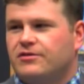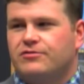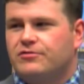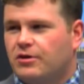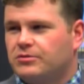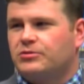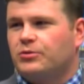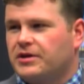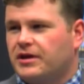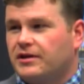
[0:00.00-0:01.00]
you know it's
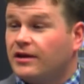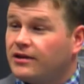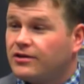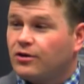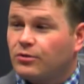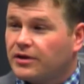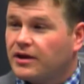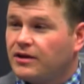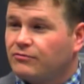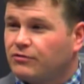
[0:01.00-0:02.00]
organic and you know where it
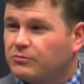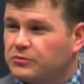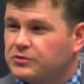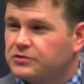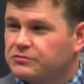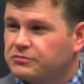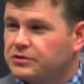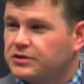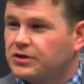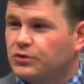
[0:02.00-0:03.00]
came from, which is
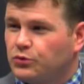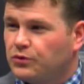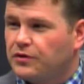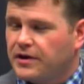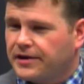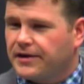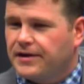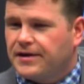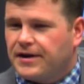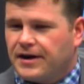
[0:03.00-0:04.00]
really a cool thing.
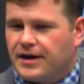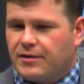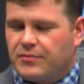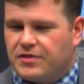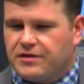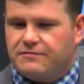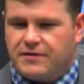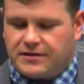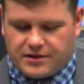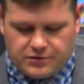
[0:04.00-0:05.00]
Um, the
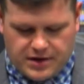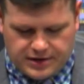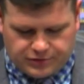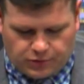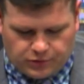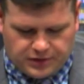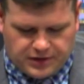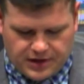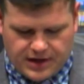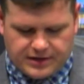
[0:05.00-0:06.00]
event that you guys are
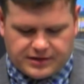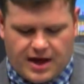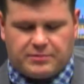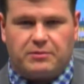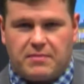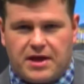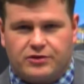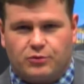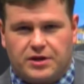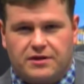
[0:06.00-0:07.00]
holding, uh, it's happening May
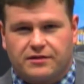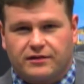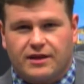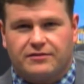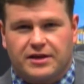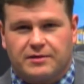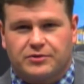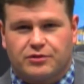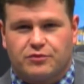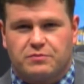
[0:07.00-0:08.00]
twentieth, eleven a m to
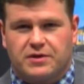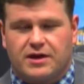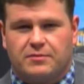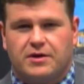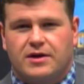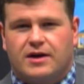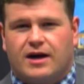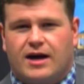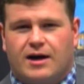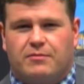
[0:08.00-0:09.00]
three p m
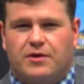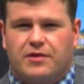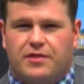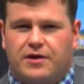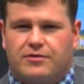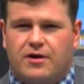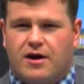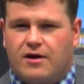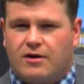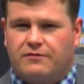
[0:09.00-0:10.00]
Um, there
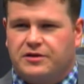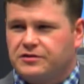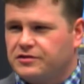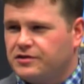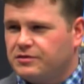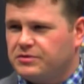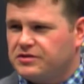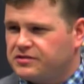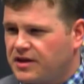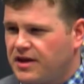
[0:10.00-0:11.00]
are obviously going to be
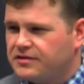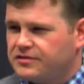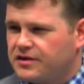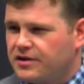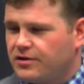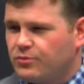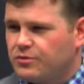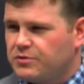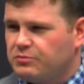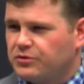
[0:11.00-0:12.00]
stands there where
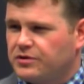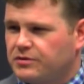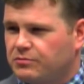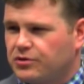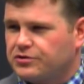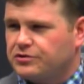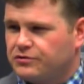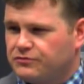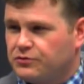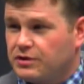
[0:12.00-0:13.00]
people can purchase the
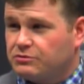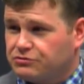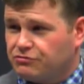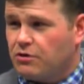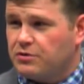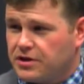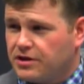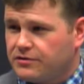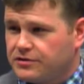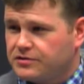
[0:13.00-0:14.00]
food that was grown
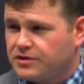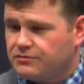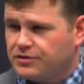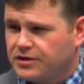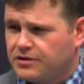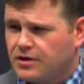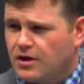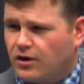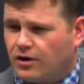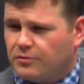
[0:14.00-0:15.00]
here in the city of Lynn.
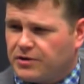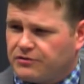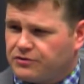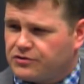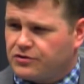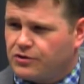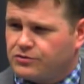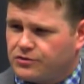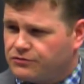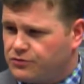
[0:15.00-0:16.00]
All the benefits go
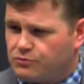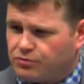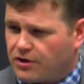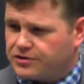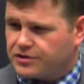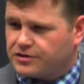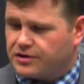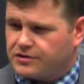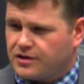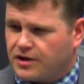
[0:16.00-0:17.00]
to the Food Project
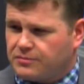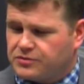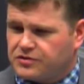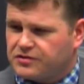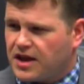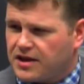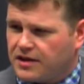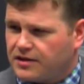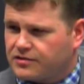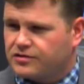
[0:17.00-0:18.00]
and uh,
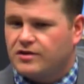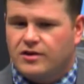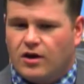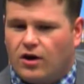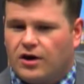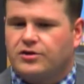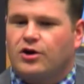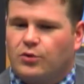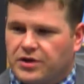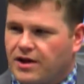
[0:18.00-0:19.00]
sustaining its
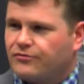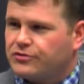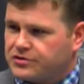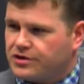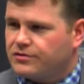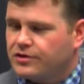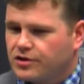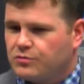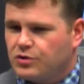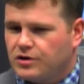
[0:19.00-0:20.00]
ongoing efforts here in the
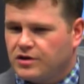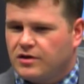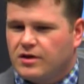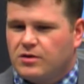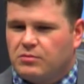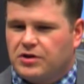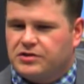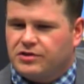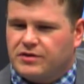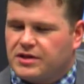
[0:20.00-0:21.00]
community. But is
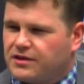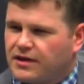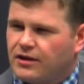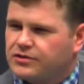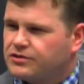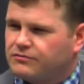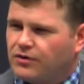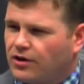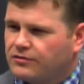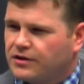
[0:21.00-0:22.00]
there anything else
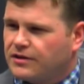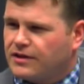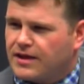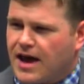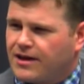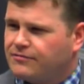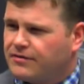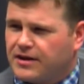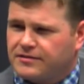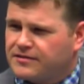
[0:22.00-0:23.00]
involved other than that?
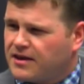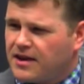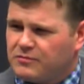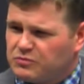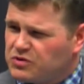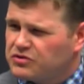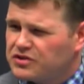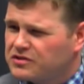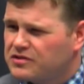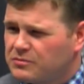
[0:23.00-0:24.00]
Events, games,
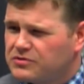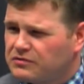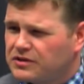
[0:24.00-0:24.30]
music, type stuff